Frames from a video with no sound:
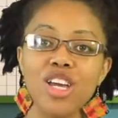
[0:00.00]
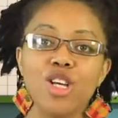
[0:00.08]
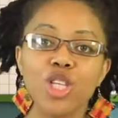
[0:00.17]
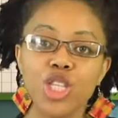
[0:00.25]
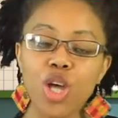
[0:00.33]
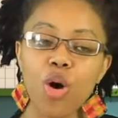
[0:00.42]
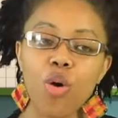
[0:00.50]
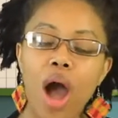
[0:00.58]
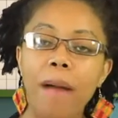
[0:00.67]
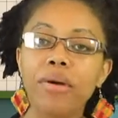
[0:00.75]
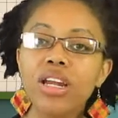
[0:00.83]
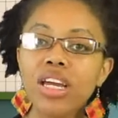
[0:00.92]
So
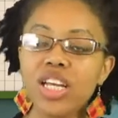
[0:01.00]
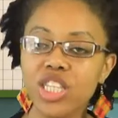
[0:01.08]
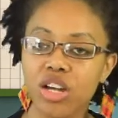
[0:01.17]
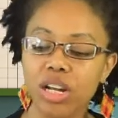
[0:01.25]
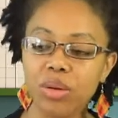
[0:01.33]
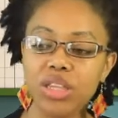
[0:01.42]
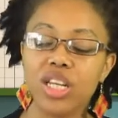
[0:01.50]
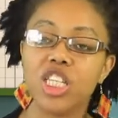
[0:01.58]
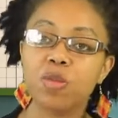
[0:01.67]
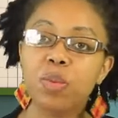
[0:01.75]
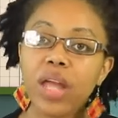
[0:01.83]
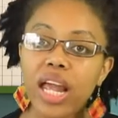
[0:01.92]
I'm going to get started with
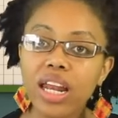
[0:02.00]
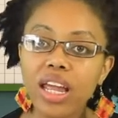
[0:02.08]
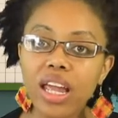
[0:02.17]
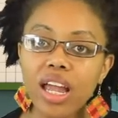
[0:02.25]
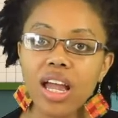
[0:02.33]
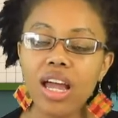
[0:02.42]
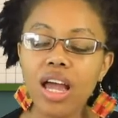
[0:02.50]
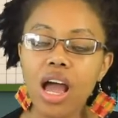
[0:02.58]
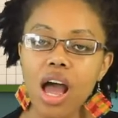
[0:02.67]
explaining